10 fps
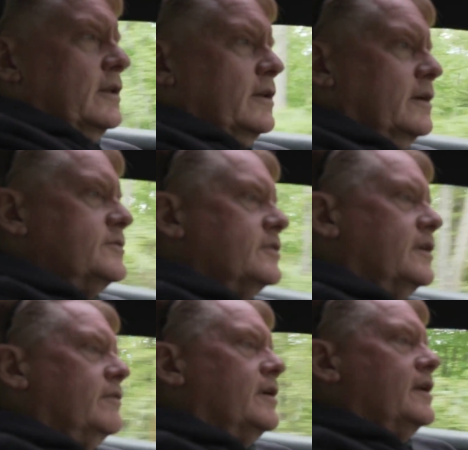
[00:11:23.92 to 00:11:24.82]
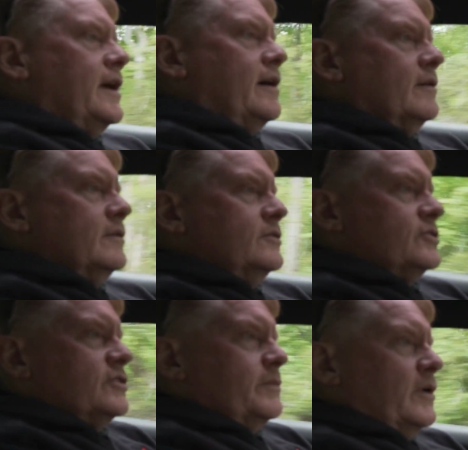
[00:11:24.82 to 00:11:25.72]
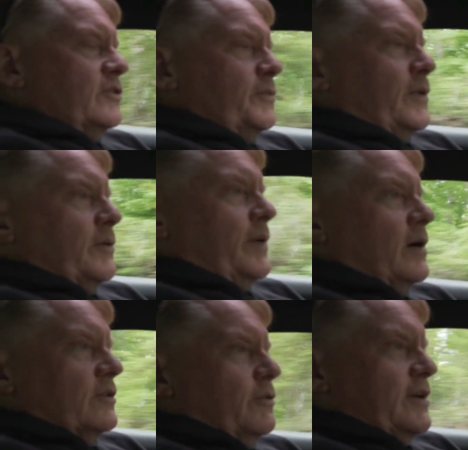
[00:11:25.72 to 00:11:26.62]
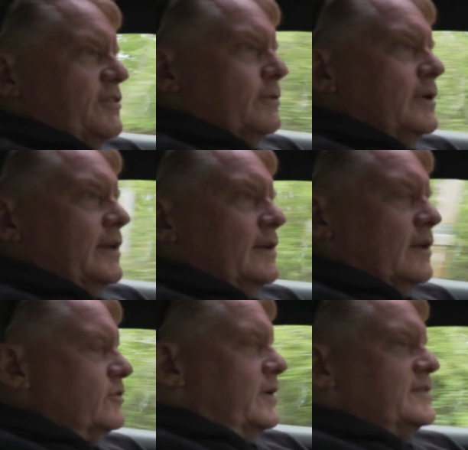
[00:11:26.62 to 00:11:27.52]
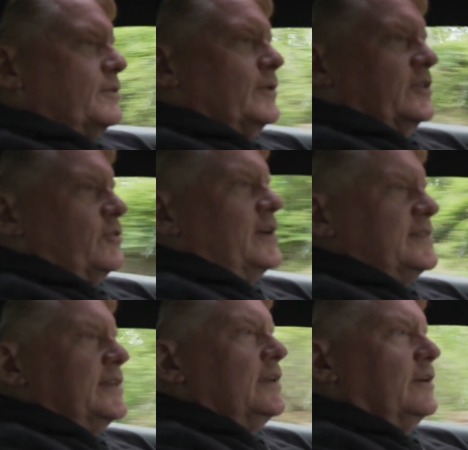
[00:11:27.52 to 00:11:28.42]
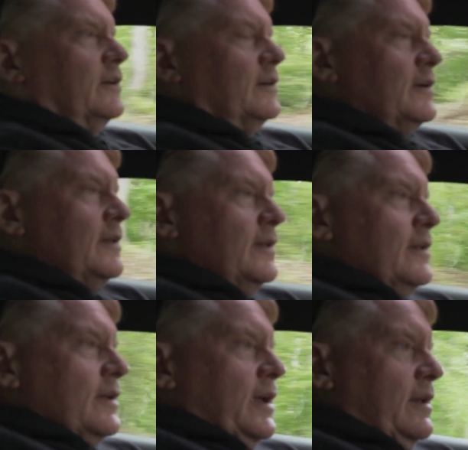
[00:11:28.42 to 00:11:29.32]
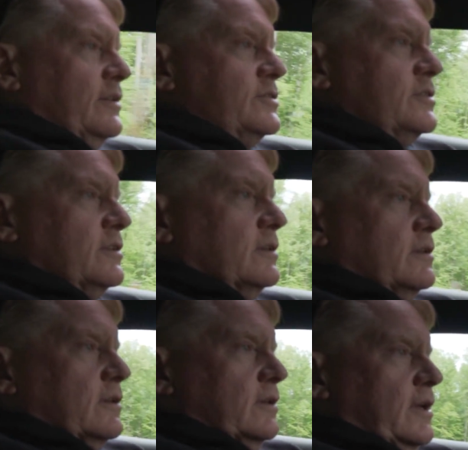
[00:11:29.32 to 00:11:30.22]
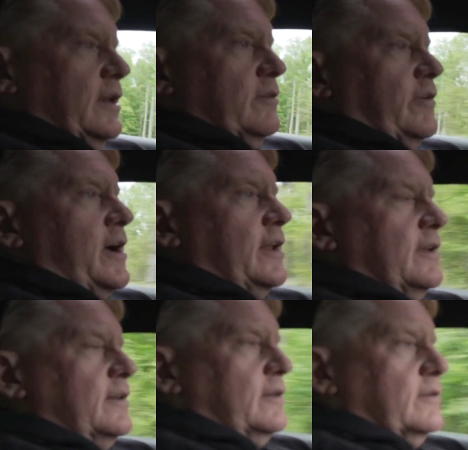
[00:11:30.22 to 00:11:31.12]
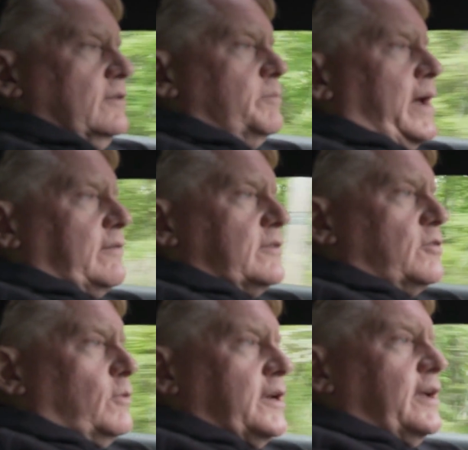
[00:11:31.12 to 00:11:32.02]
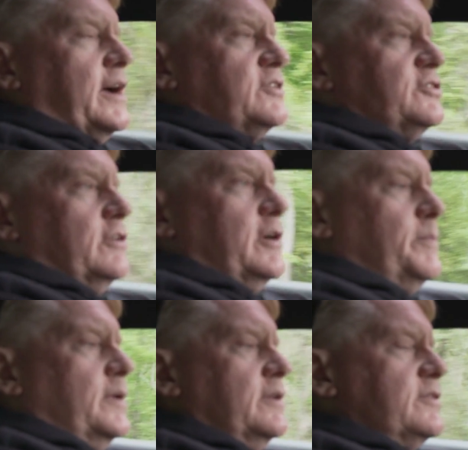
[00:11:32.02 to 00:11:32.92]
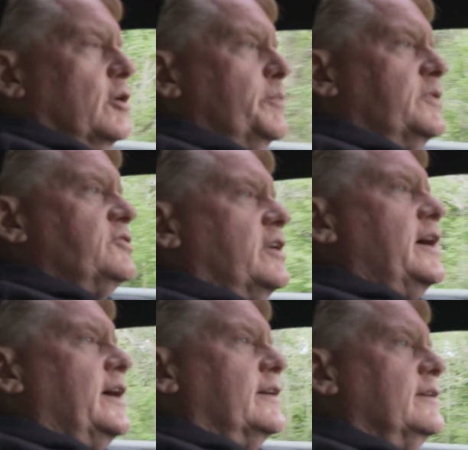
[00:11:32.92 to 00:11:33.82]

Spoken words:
And so they rent out New Jersey Motorsport Park twice a year, and you get invited. And about 20 guys show up, and it's open track.